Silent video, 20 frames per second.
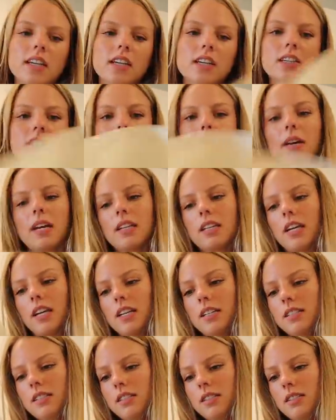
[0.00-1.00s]
here's my
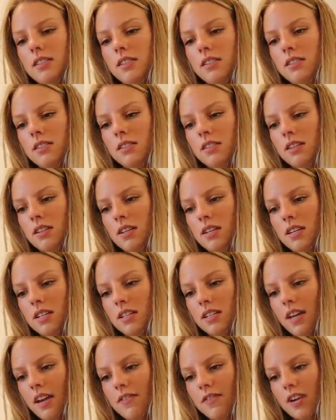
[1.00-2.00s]
list.
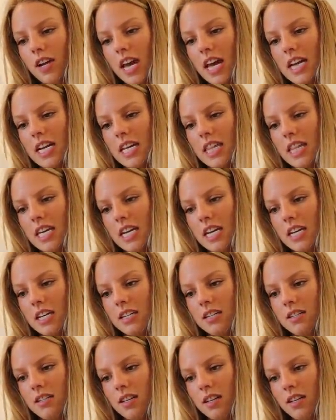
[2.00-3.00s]
Did I forget
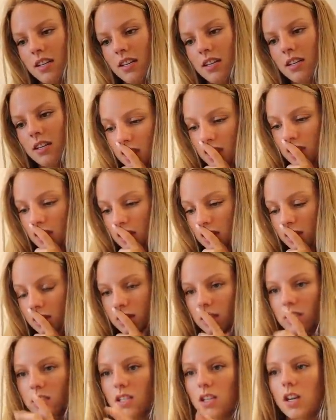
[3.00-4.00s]
anything?
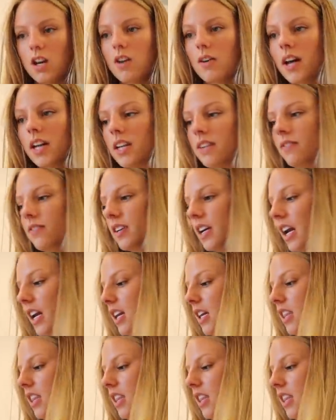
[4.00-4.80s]
No, I didn't forget